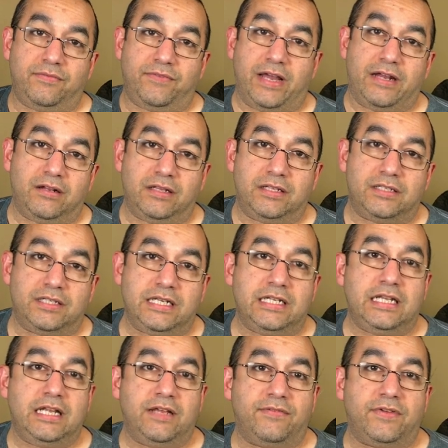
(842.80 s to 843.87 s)
vinyl and C
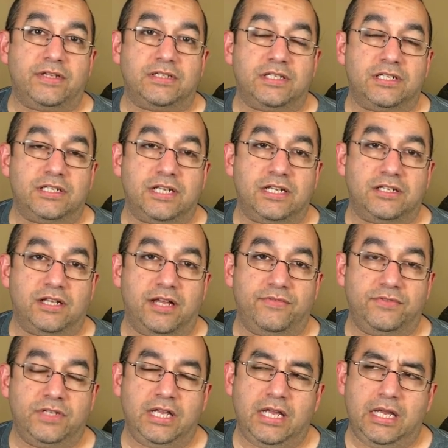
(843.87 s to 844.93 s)
D of Exit Stage
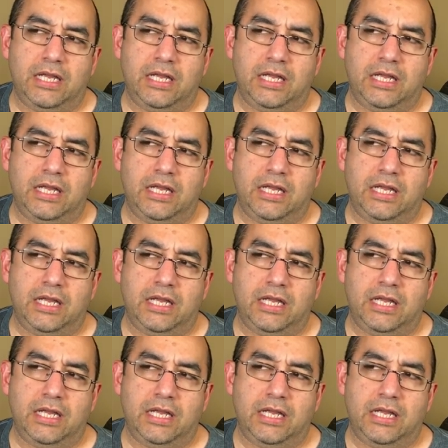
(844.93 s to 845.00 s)
Left.